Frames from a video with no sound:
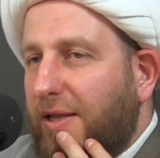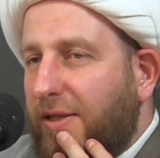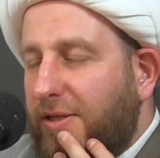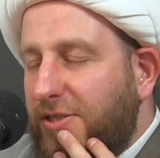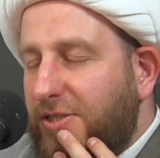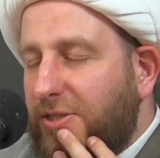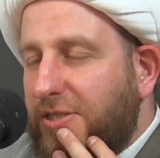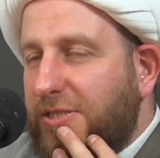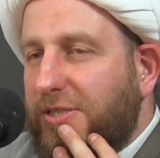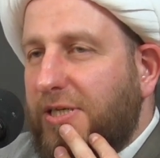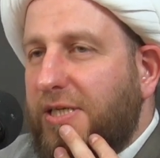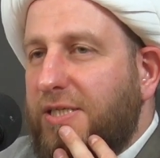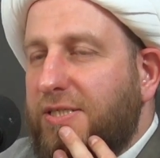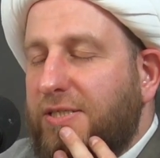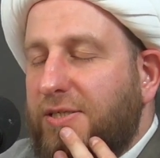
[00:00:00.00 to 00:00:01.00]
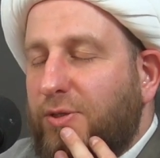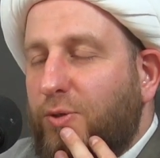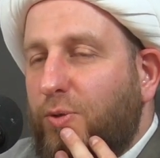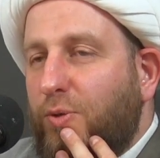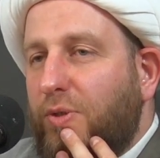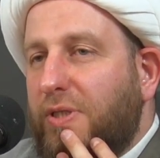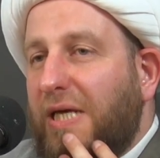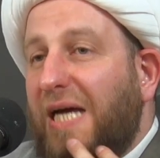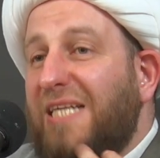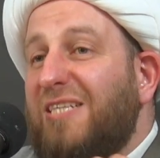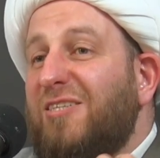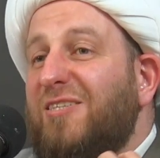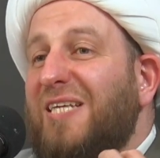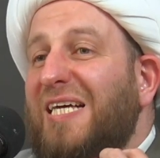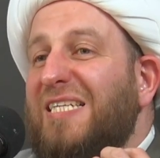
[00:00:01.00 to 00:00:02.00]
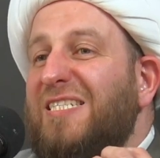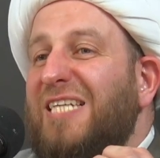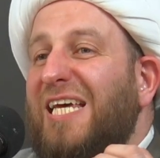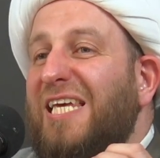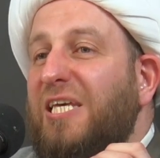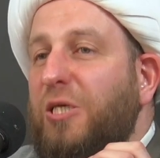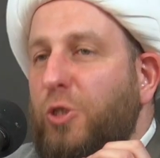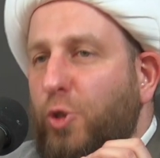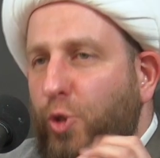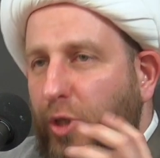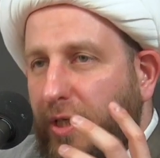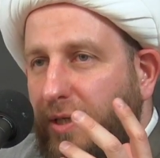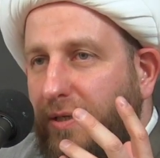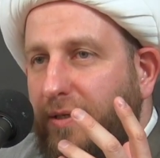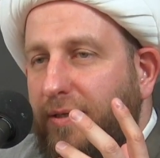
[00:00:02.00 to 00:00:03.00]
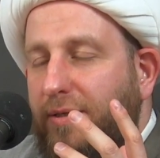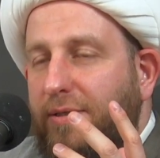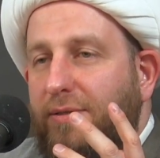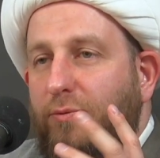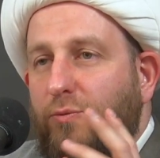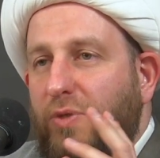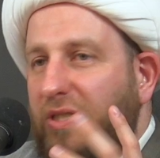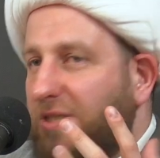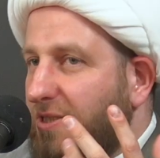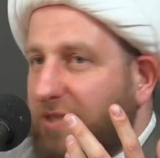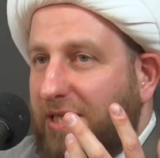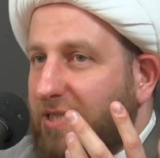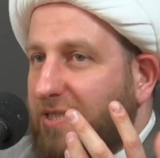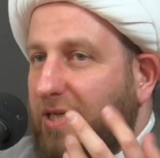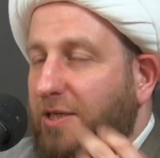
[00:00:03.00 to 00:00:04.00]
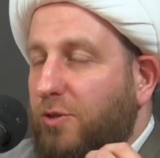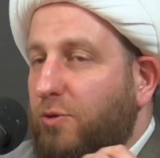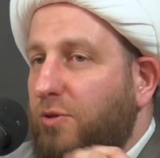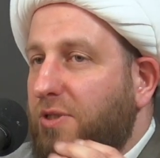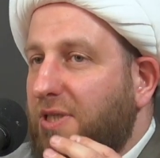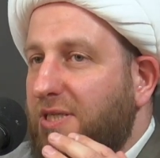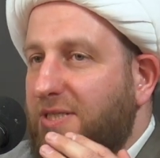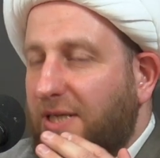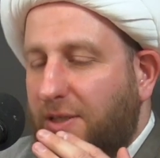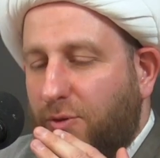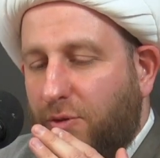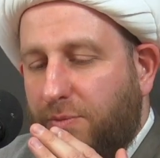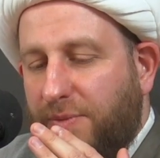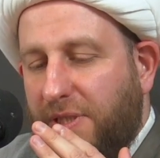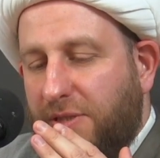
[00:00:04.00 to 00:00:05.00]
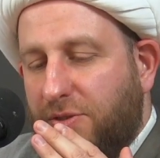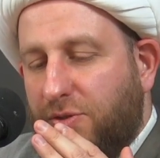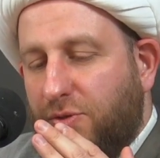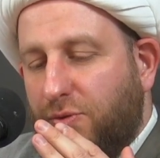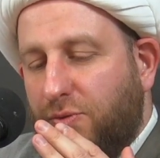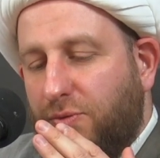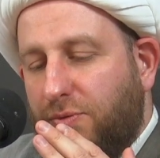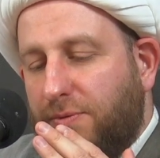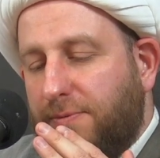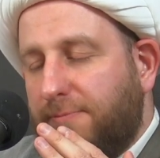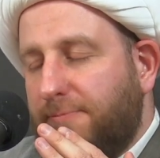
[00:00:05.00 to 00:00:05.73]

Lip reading: This is reason called at-tazayyul. What is tazayyul? Tazayyul means to